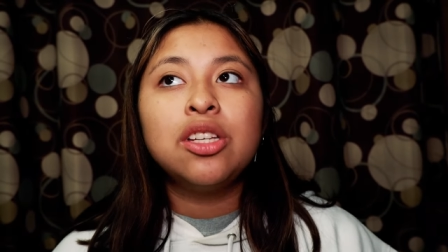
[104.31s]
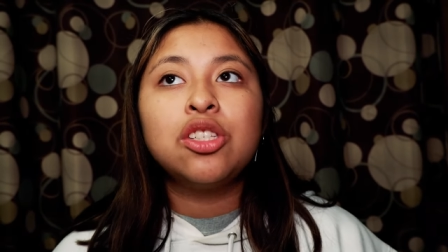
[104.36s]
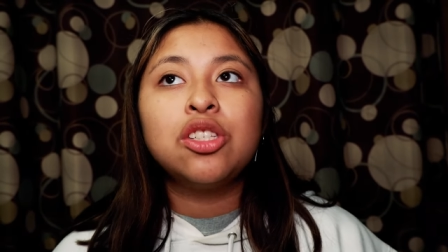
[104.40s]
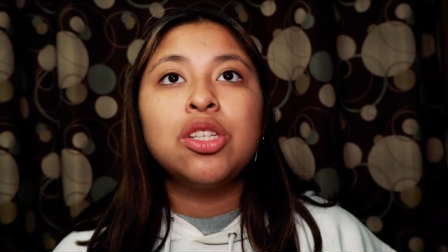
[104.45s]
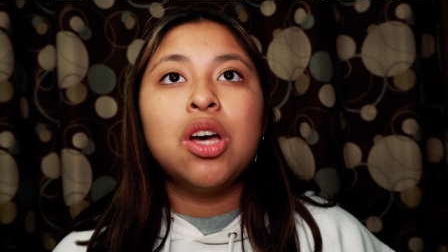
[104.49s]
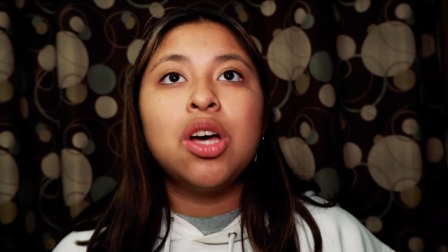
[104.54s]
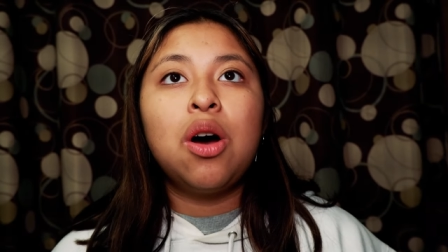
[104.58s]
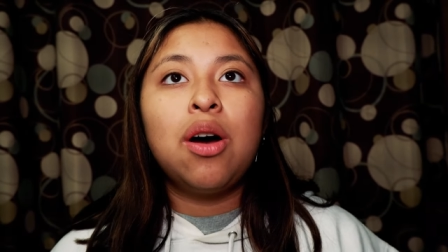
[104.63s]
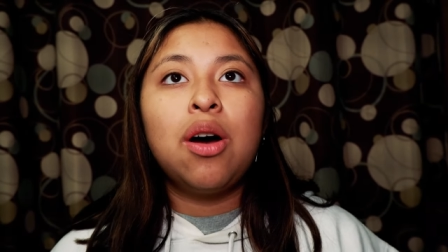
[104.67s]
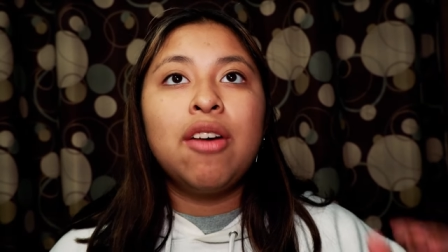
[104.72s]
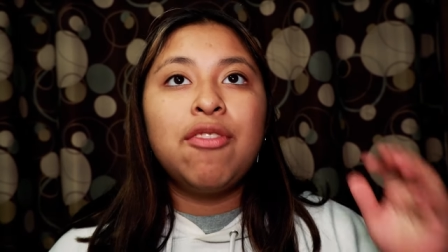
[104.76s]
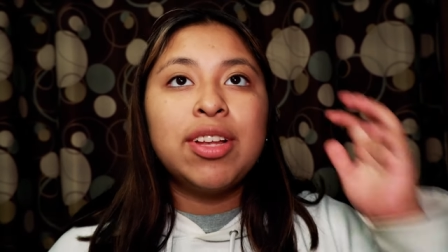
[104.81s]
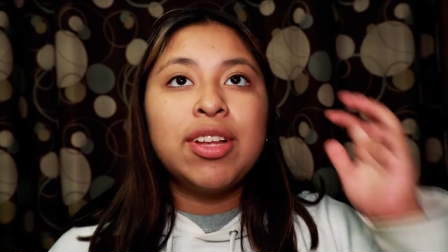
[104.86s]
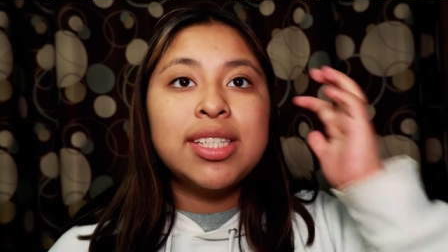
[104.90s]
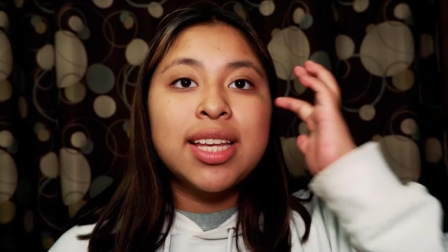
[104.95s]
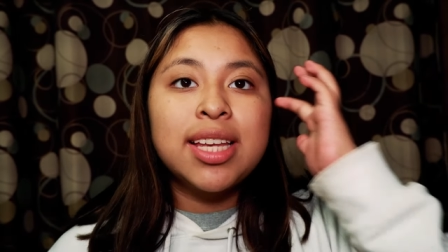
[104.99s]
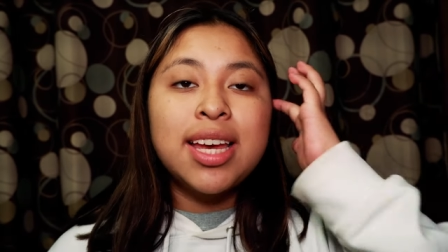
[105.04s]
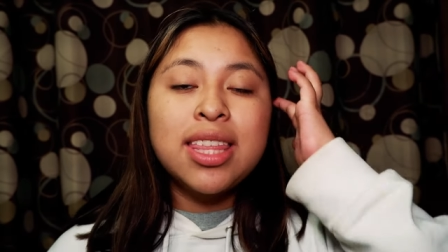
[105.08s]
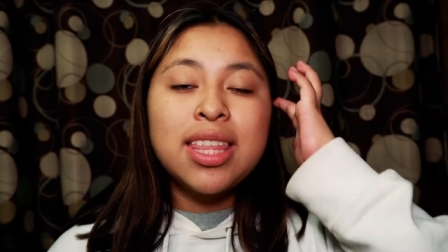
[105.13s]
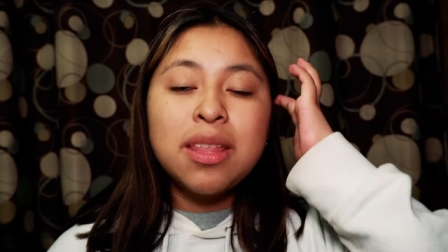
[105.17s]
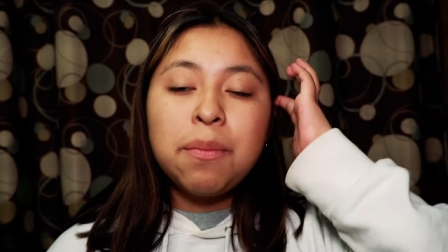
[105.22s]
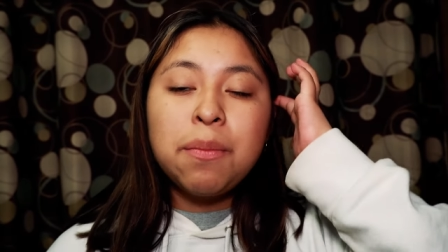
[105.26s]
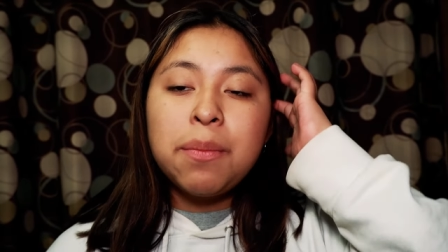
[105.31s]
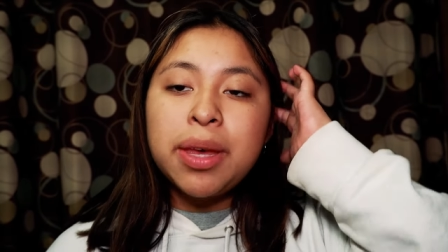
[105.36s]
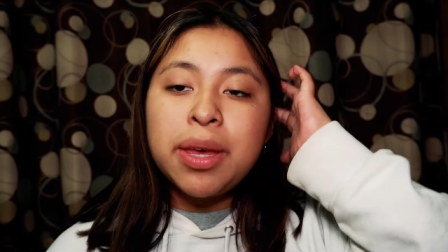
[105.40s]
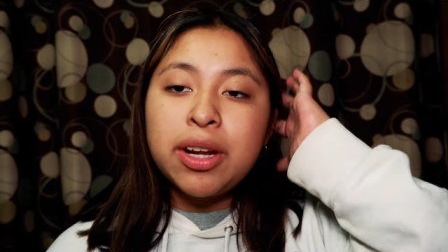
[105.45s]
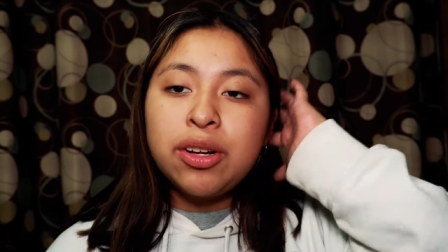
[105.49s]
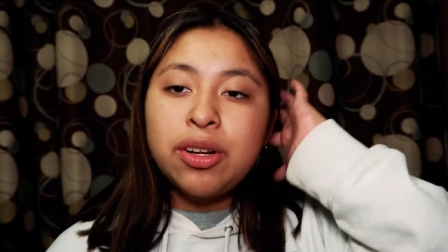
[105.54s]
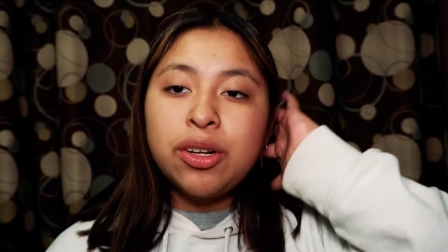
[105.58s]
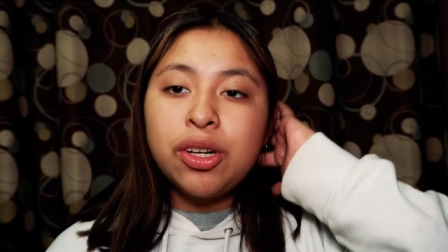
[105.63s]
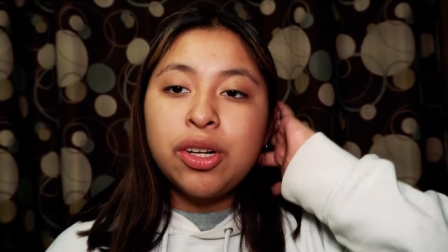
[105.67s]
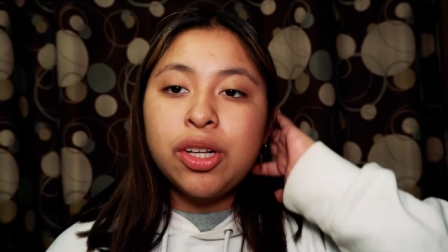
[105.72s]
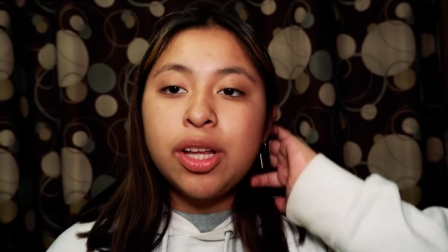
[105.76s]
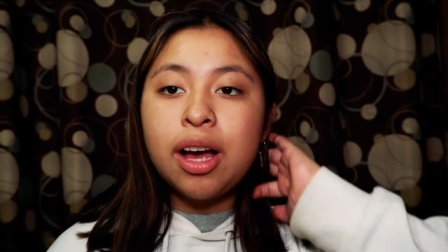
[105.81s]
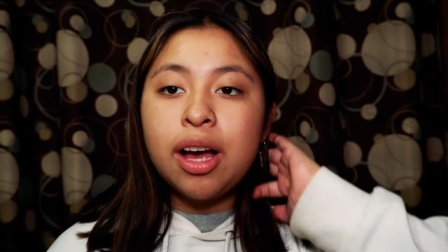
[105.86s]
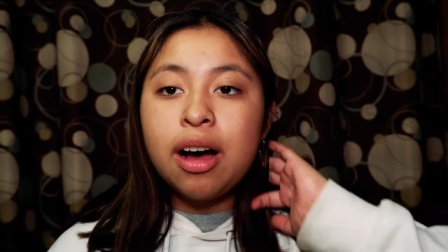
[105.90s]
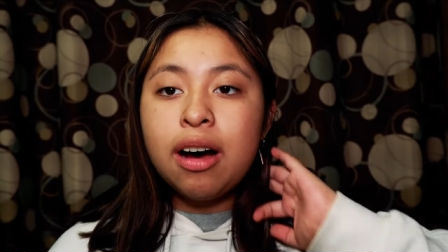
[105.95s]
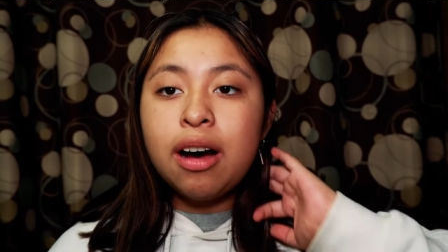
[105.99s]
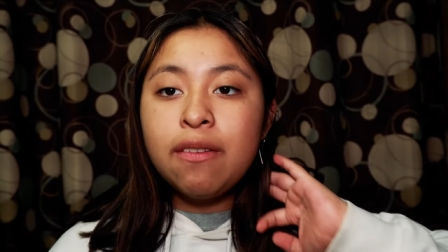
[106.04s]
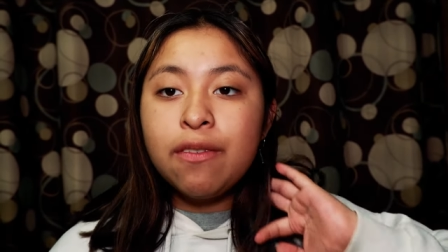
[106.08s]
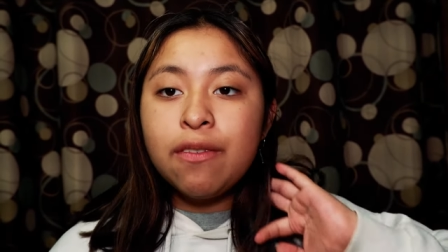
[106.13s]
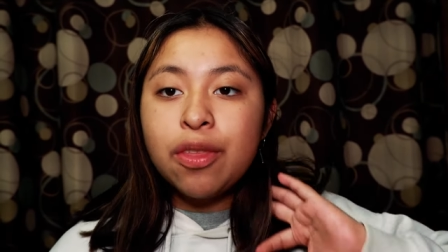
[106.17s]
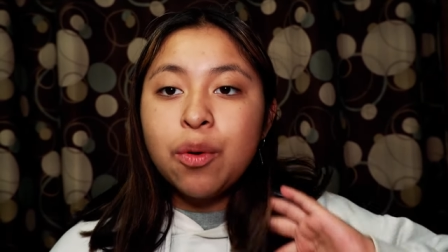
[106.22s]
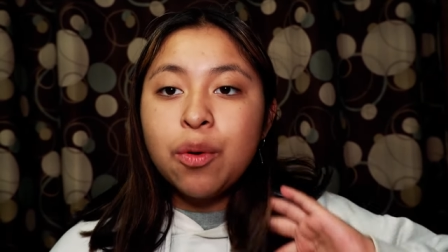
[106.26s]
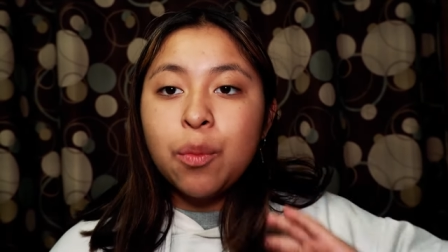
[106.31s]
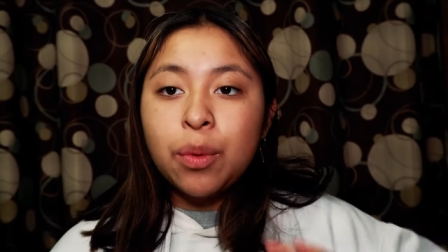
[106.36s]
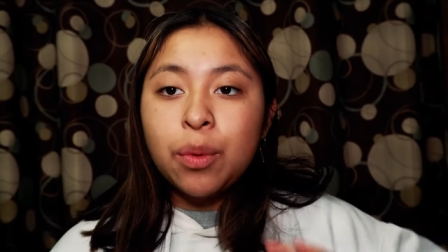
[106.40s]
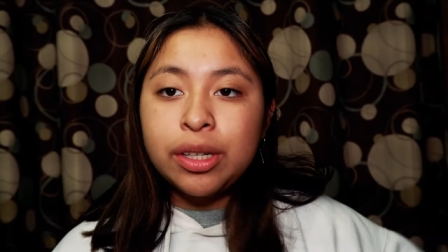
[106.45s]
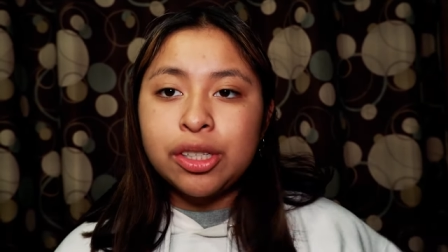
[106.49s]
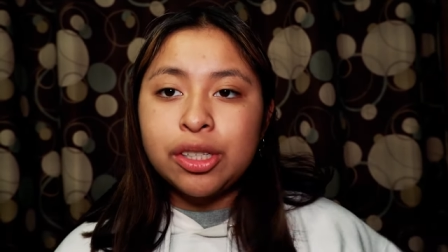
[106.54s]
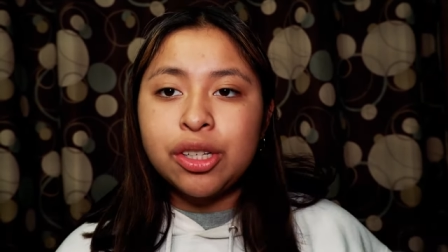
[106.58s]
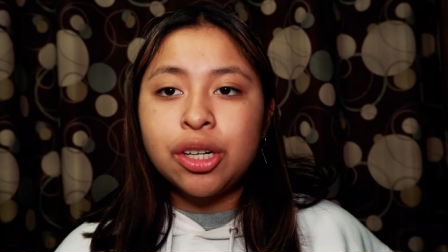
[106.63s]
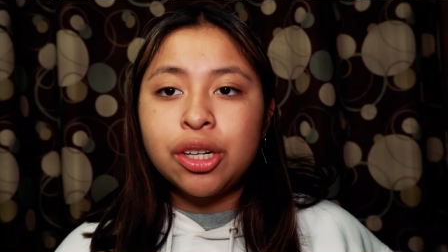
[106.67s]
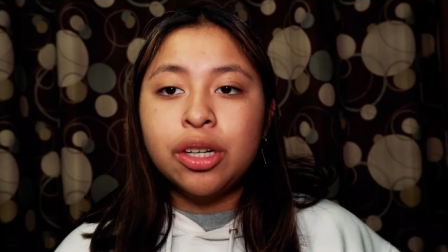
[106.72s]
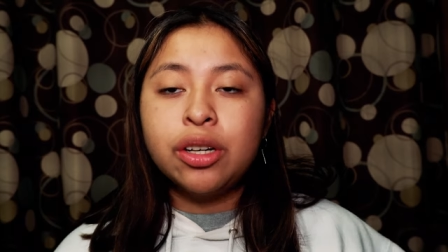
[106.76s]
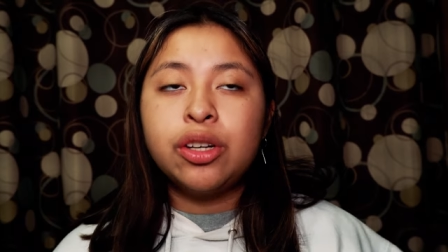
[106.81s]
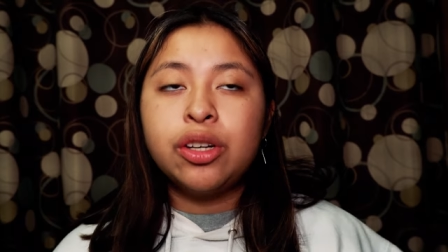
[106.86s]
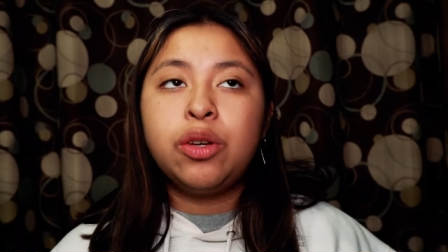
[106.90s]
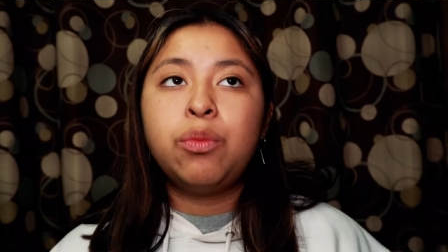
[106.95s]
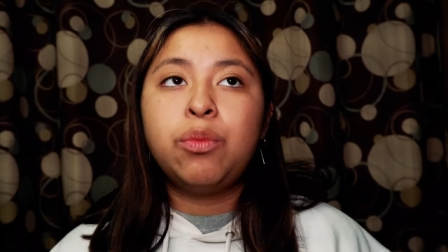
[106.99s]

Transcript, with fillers: So if it's in the middle of the winter,